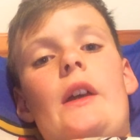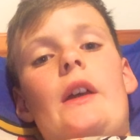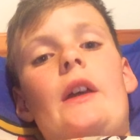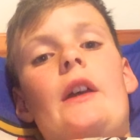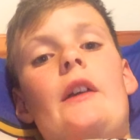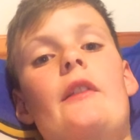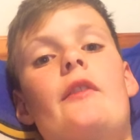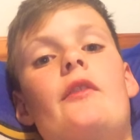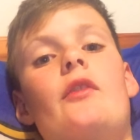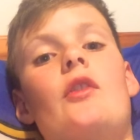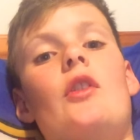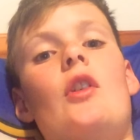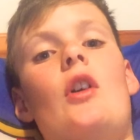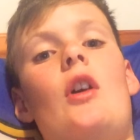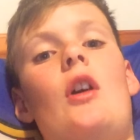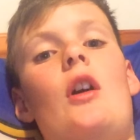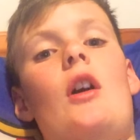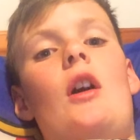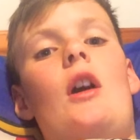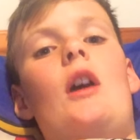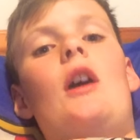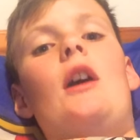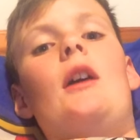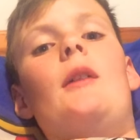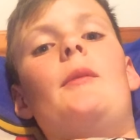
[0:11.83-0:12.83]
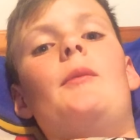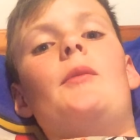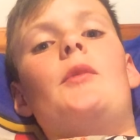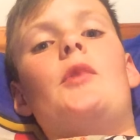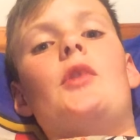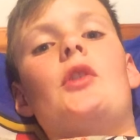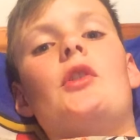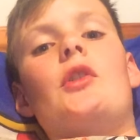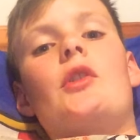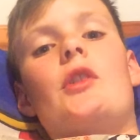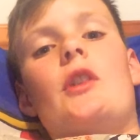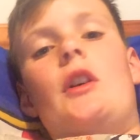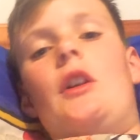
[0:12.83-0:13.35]
If not, I'm
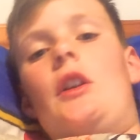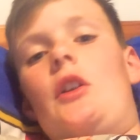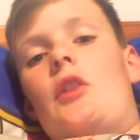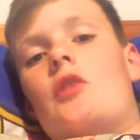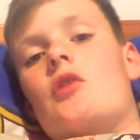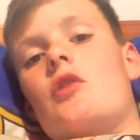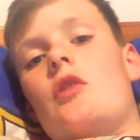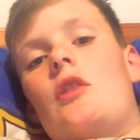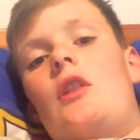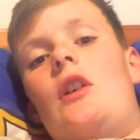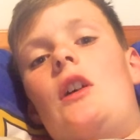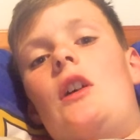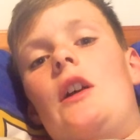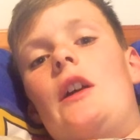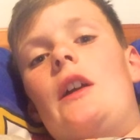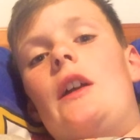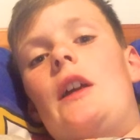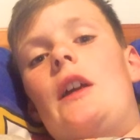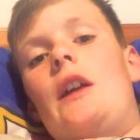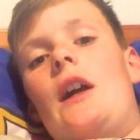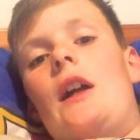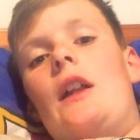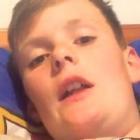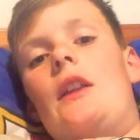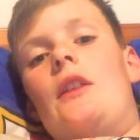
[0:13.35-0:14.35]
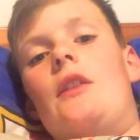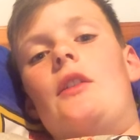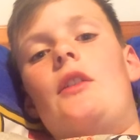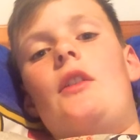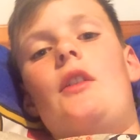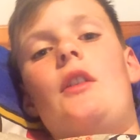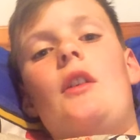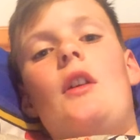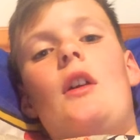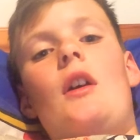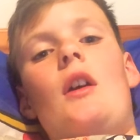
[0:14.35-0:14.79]
just gonna try and